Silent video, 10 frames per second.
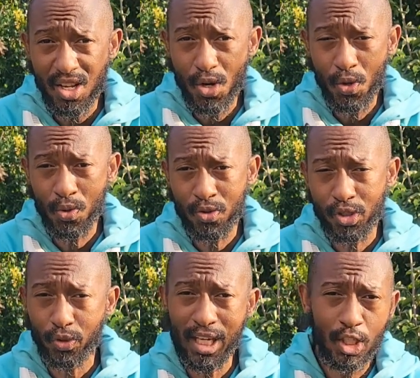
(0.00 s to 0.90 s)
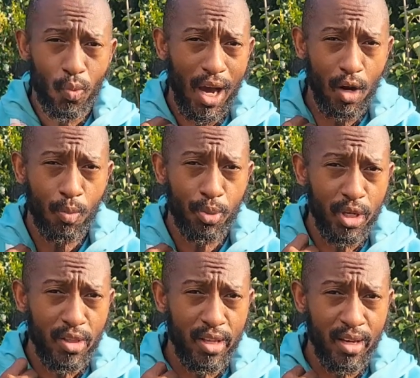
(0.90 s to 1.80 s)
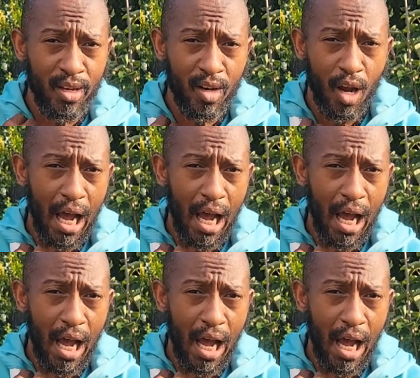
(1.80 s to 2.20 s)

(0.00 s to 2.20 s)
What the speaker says: long. So that's why I don't put it there.